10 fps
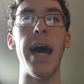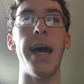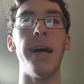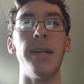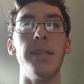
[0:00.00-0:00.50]

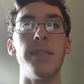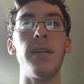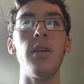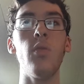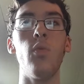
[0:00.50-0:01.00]
hand
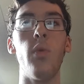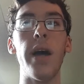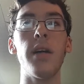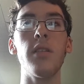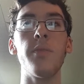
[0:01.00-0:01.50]
and a
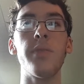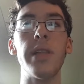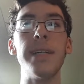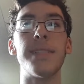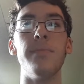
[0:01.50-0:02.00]

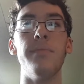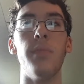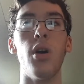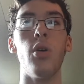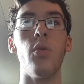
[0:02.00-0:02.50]
well-placed
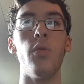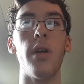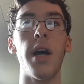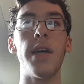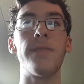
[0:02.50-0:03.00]

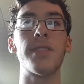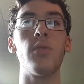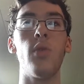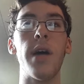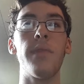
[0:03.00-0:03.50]
moan, I have
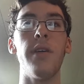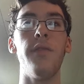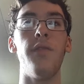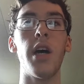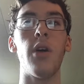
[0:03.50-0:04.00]
swept
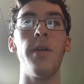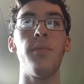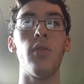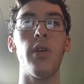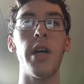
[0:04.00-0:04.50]
the very
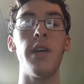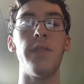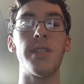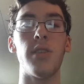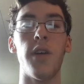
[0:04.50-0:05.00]

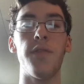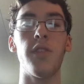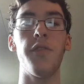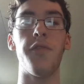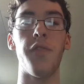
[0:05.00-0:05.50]
bravest
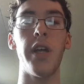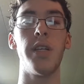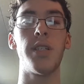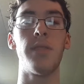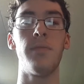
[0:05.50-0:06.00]
off their
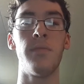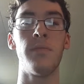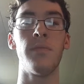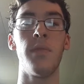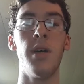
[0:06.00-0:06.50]
feet.
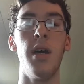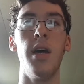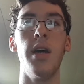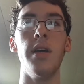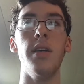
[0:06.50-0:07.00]

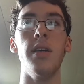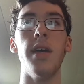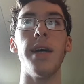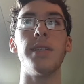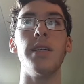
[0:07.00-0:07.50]

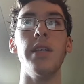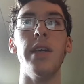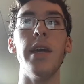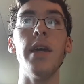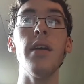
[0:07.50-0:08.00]
Yet
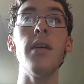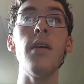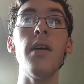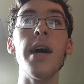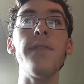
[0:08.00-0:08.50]

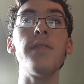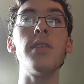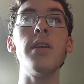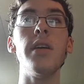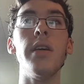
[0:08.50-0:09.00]
year
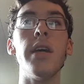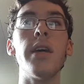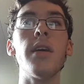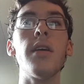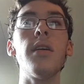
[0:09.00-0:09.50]
after
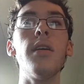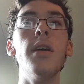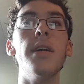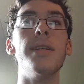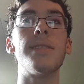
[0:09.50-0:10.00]
year,
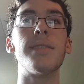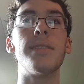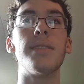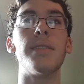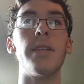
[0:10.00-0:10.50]
it's
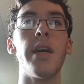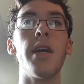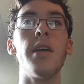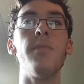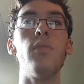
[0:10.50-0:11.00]
the
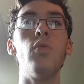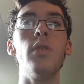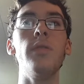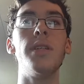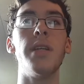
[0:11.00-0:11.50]
same
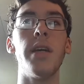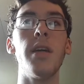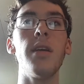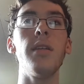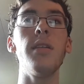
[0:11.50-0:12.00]

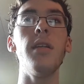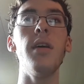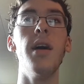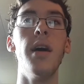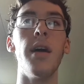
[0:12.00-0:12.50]

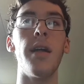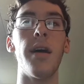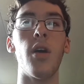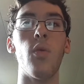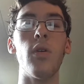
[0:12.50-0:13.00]
routine,
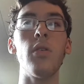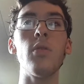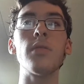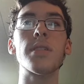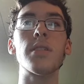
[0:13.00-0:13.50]
and I
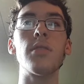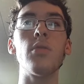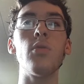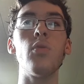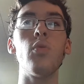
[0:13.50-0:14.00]
grow so
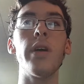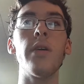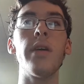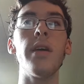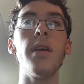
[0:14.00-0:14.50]

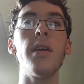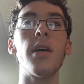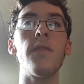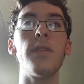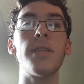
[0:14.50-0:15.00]
weary
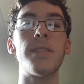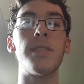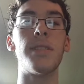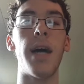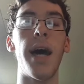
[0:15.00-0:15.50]
of the
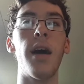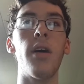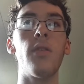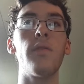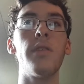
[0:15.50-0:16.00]

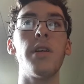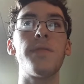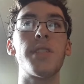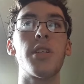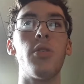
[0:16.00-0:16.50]
sound
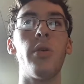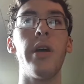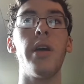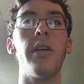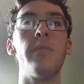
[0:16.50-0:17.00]
of
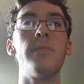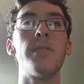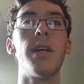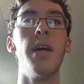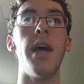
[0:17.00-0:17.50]

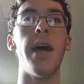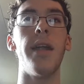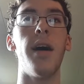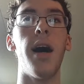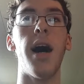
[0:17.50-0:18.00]
screams,
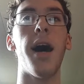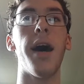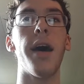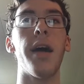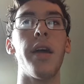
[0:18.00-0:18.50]
and
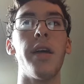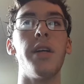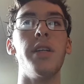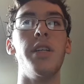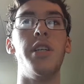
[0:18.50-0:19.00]

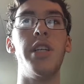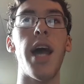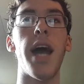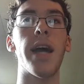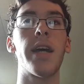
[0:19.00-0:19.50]
I,
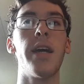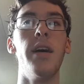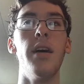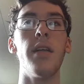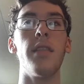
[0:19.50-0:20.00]
Jack
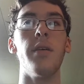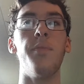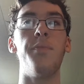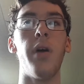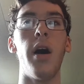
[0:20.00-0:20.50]
the
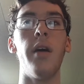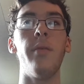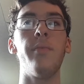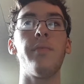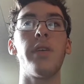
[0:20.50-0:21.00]

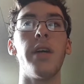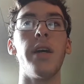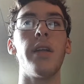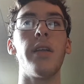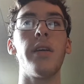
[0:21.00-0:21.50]

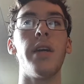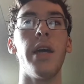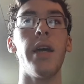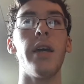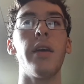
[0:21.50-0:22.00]
Pumpkin
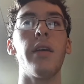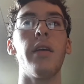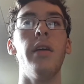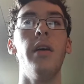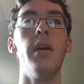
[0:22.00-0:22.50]

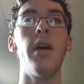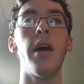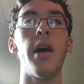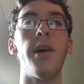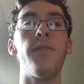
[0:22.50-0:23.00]
King
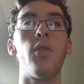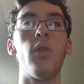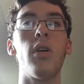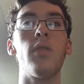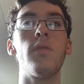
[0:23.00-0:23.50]
have
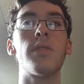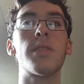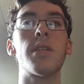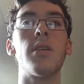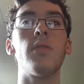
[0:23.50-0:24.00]
grown
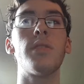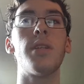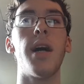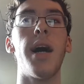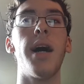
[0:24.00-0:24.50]
so
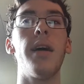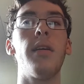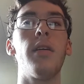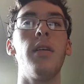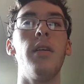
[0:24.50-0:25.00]

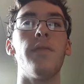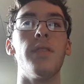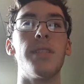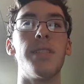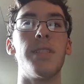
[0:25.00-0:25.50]
tired of
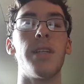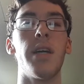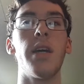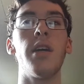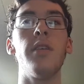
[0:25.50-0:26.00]
the
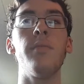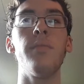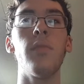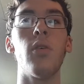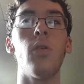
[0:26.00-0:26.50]

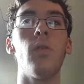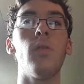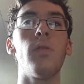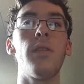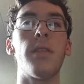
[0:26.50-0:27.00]
same
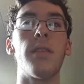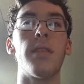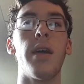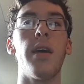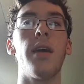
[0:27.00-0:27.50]
old
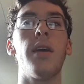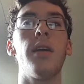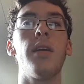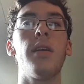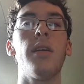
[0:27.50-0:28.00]
thing.